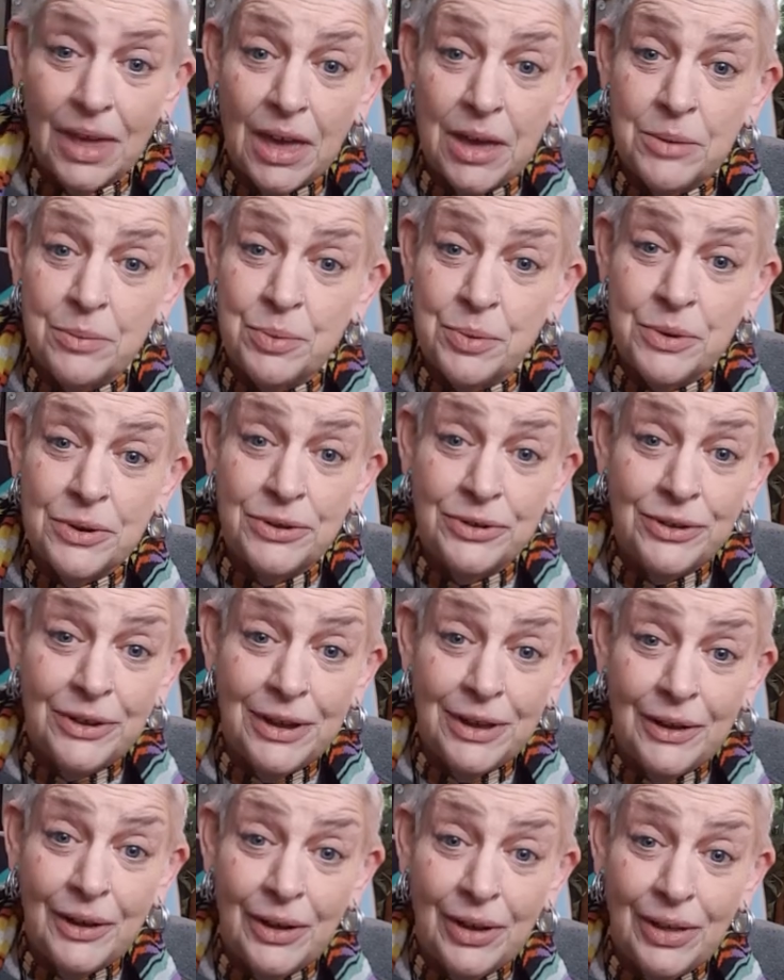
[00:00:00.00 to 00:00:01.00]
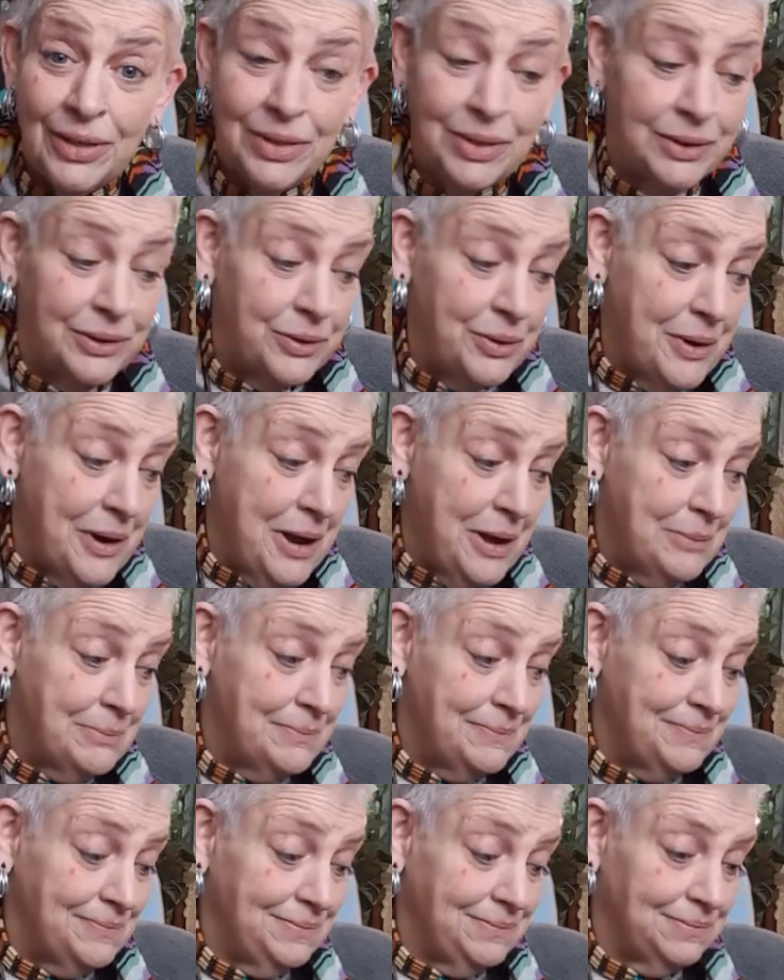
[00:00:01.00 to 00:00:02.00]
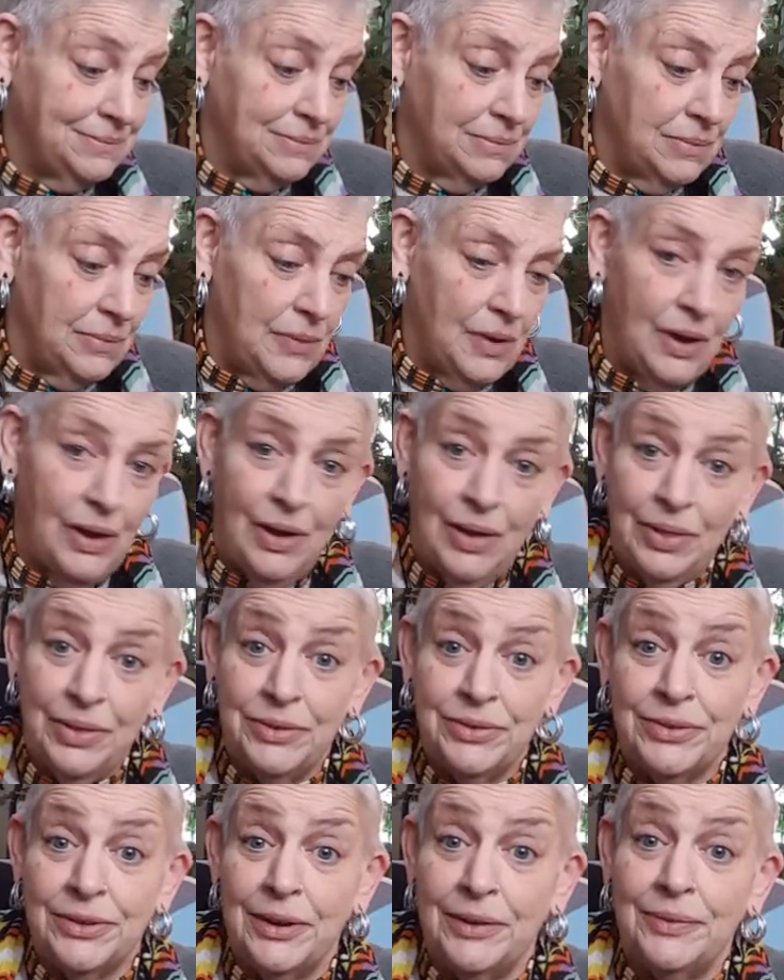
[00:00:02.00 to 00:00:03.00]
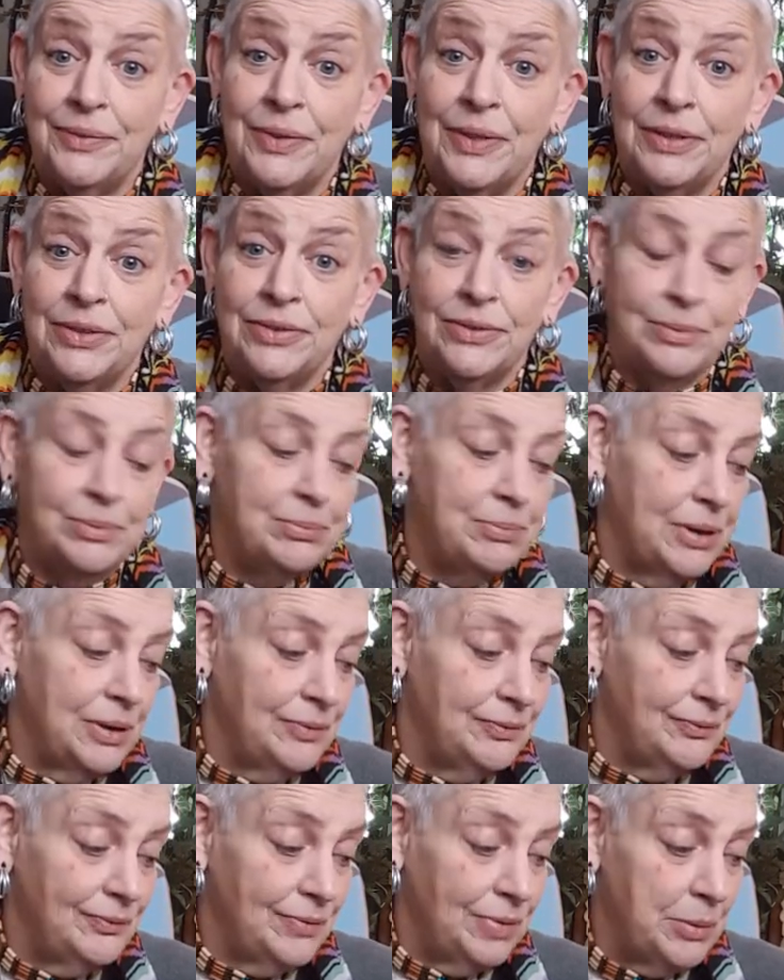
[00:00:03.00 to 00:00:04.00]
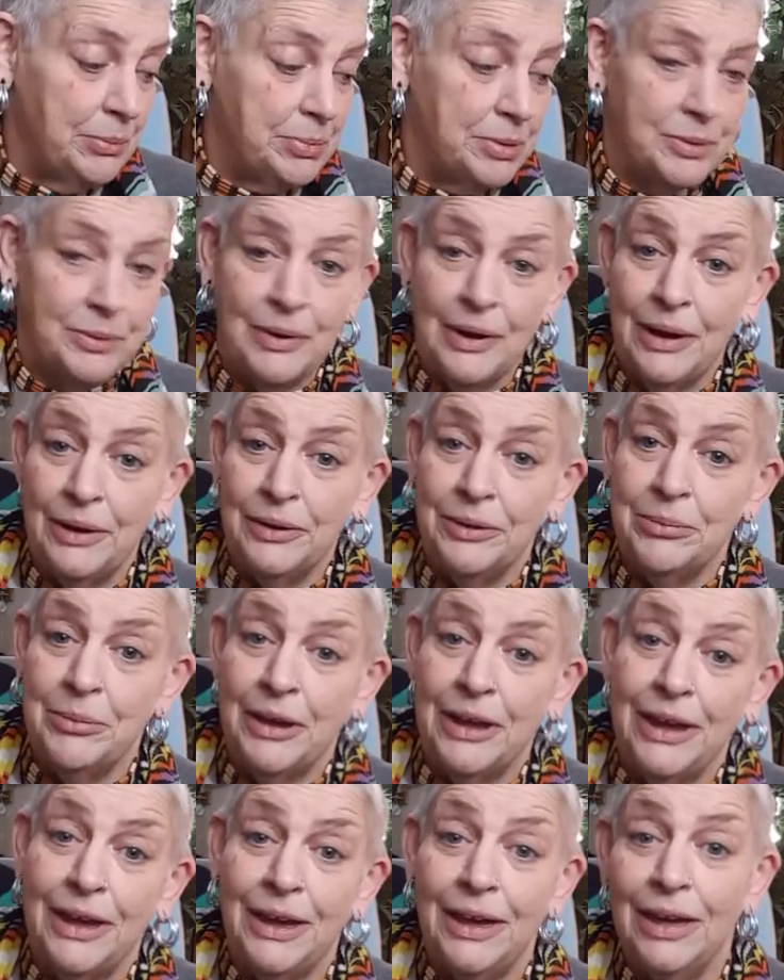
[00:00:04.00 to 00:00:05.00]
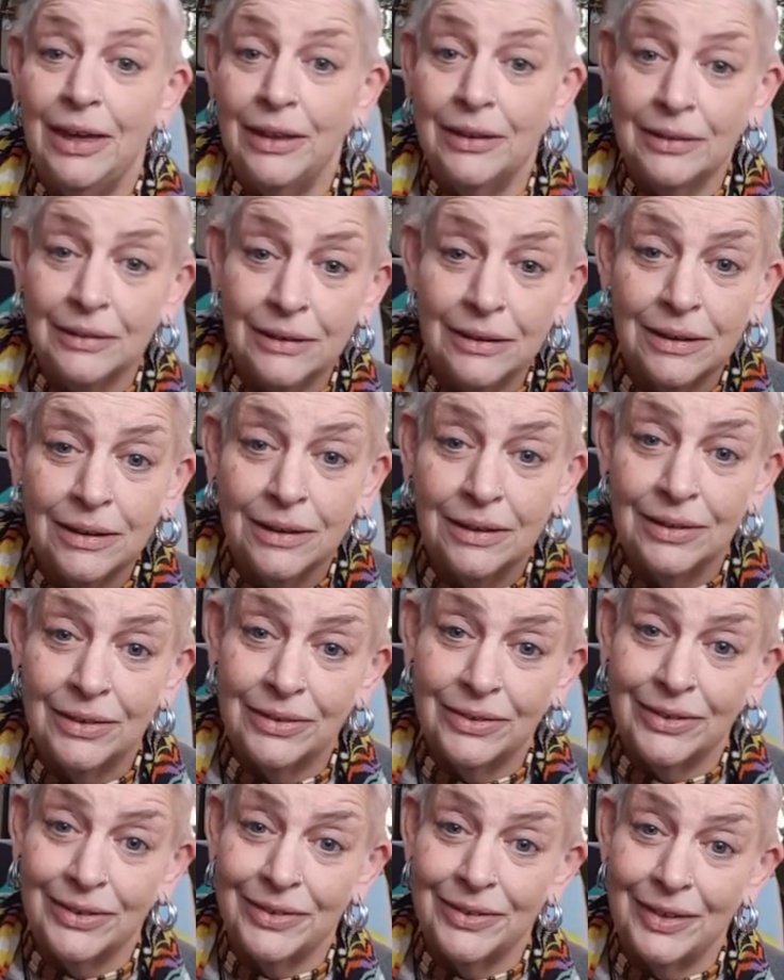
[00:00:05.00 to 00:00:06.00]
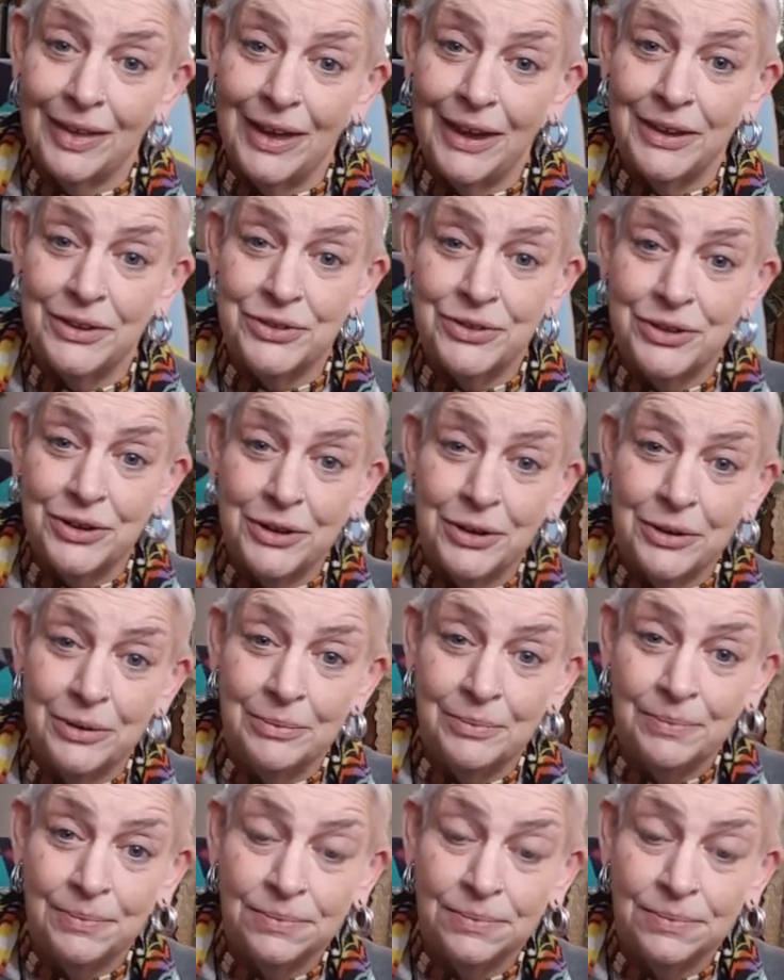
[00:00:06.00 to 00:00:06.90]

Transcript: I appreciate all the crap, all the stuff that's been flipping around in my head since last year.